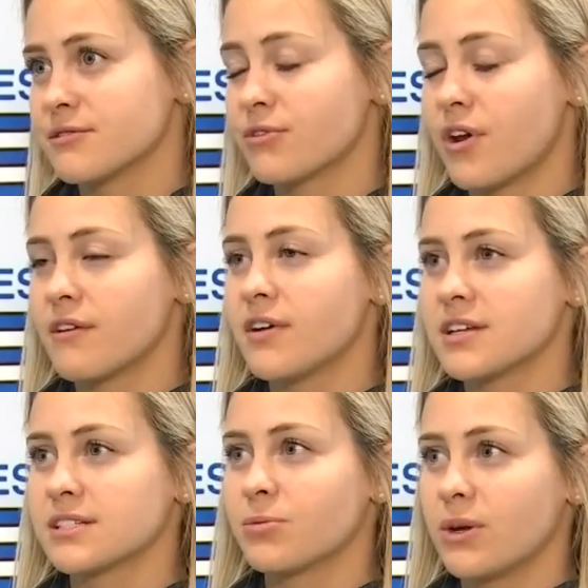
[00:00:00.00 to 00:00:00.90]
in front of
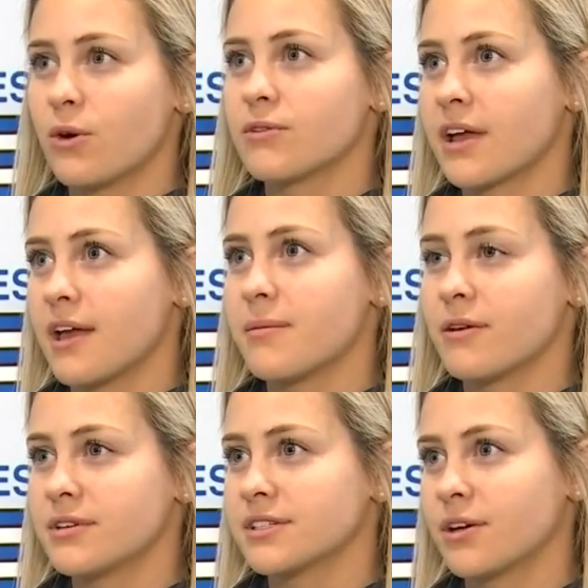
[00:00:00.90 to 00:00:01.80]
us, and we overcame
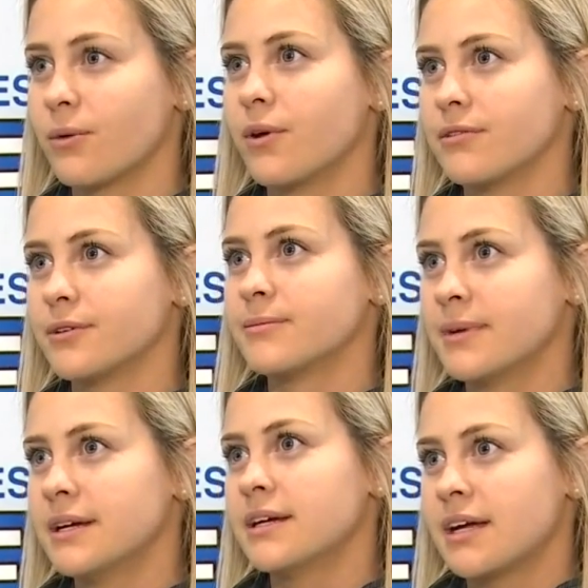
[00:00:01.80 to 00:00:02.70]
every single one of them
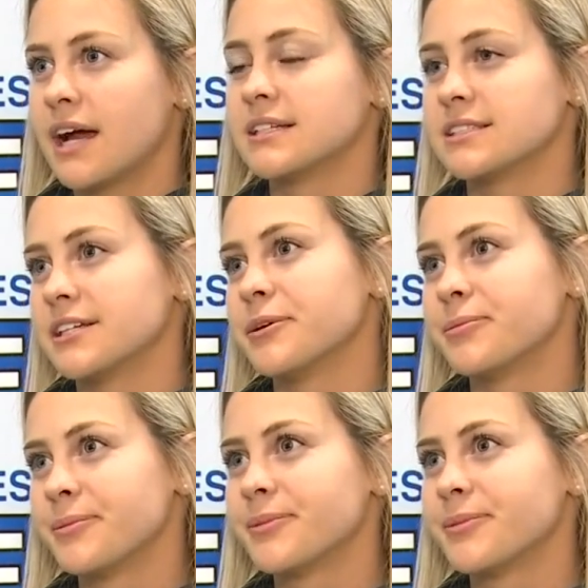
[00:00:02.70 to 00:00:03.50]
as a team.